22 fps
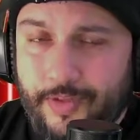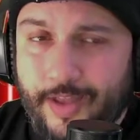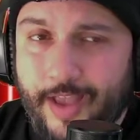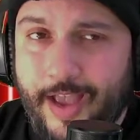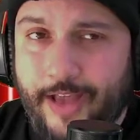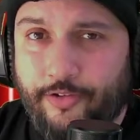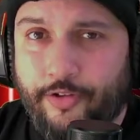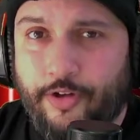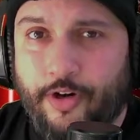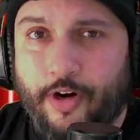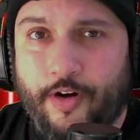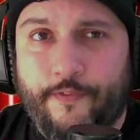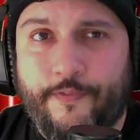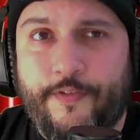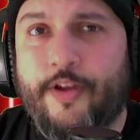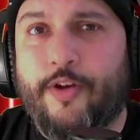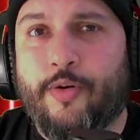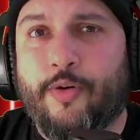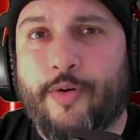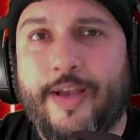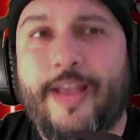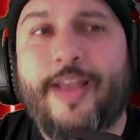Andrew
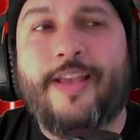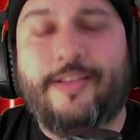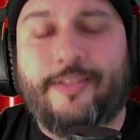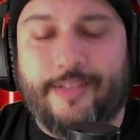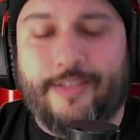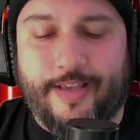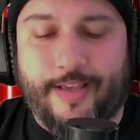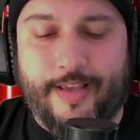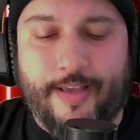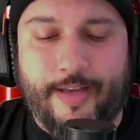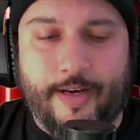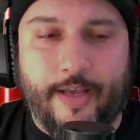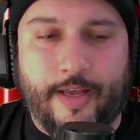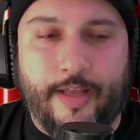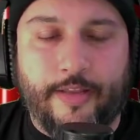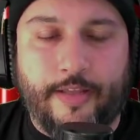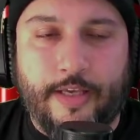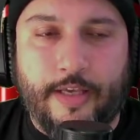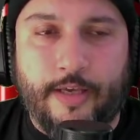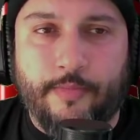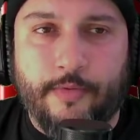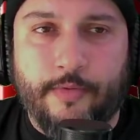Garfield is in
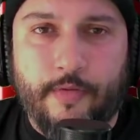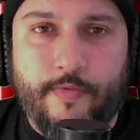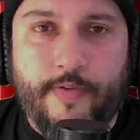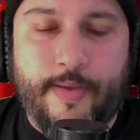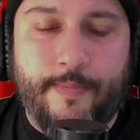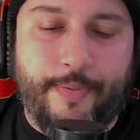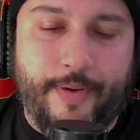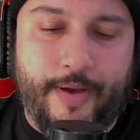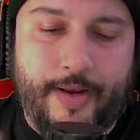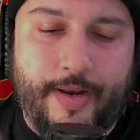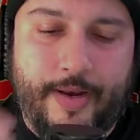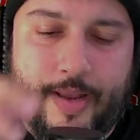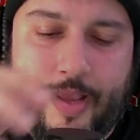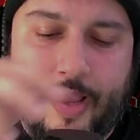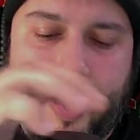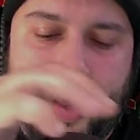the movie, but